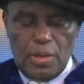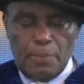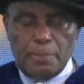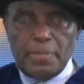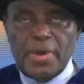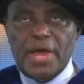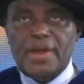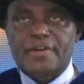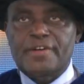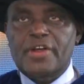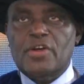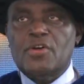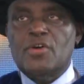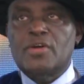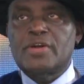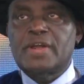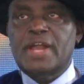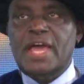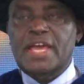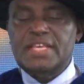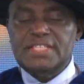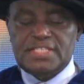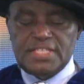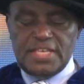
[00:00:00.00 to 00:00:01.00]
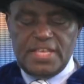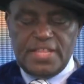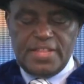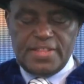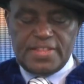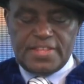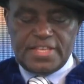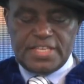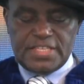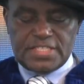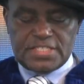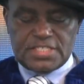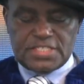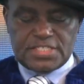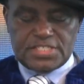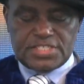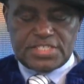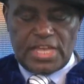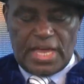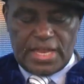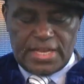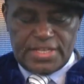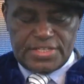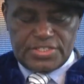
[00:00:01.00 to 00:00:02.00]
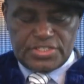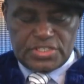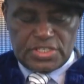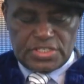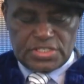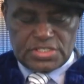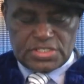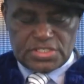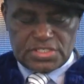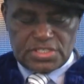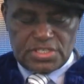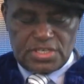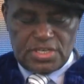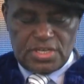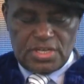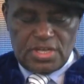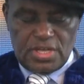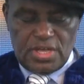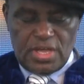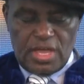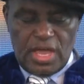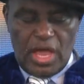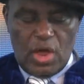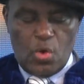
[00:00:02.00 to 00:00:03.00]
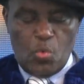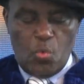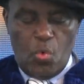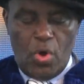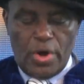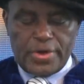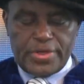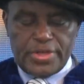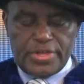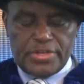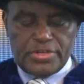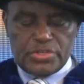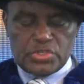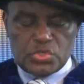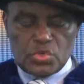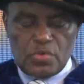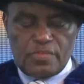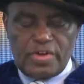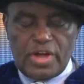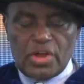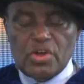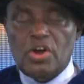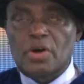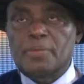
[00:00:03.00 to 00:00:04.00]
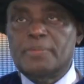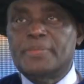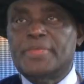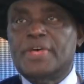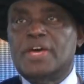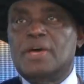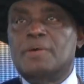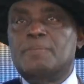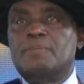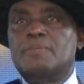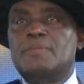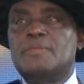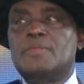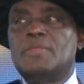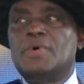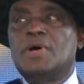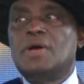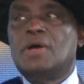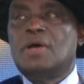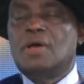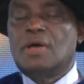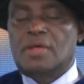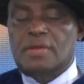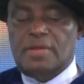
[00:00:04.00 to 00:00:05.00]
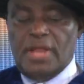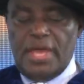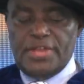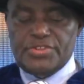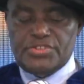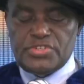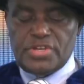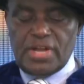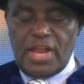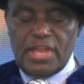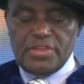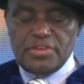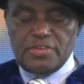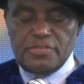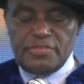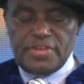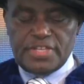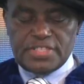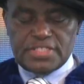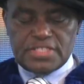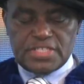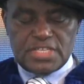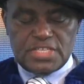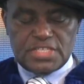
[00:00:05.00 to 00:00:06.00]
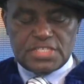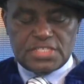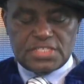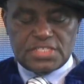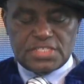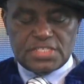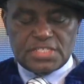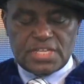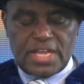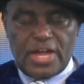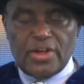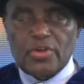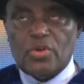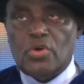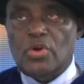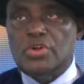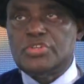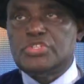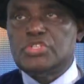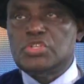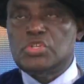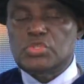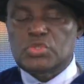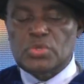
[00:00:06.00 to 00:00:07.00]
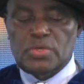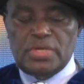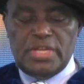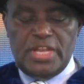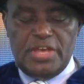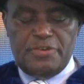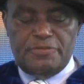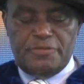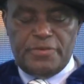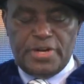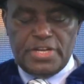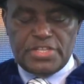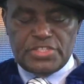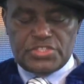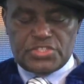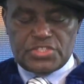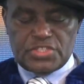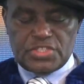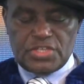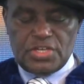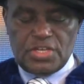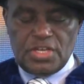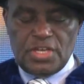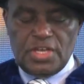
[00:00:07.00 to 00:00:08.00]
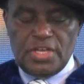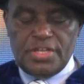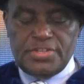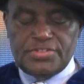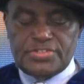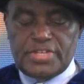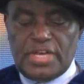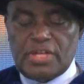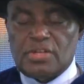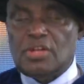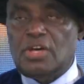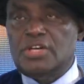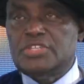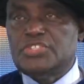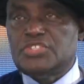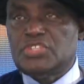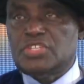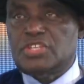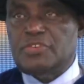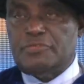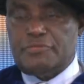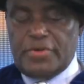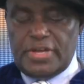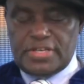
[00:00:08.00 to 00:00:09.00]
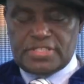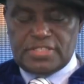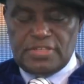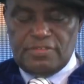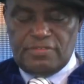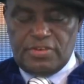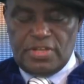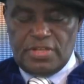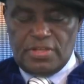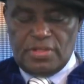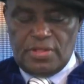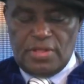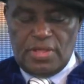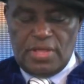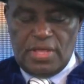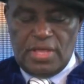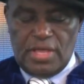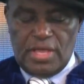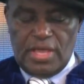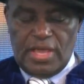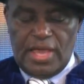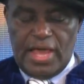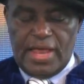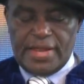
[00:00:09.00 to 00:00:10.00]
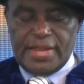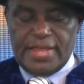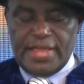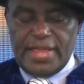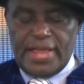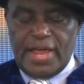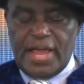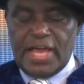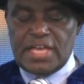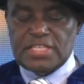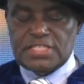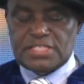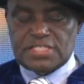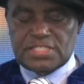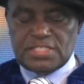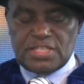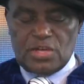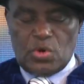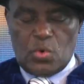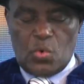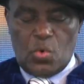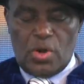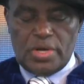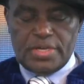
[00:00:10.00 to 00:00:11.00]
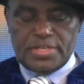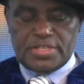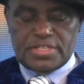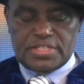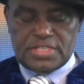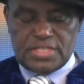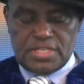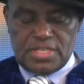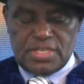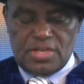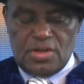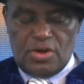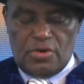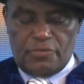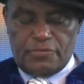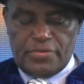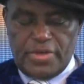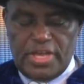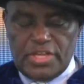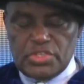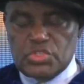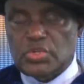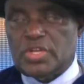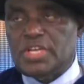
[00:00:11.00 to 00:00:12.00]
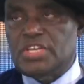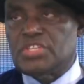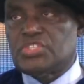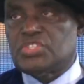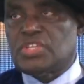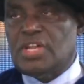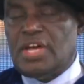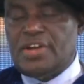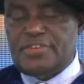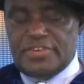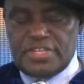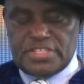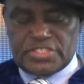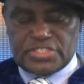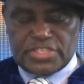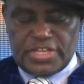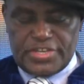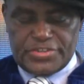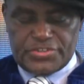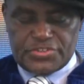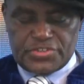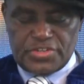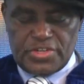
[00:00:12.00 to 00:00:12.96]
By recognizing these challenges and working to overcome them, Nigerian universities can continue to leverage technology effectively and enhance the quality of education and research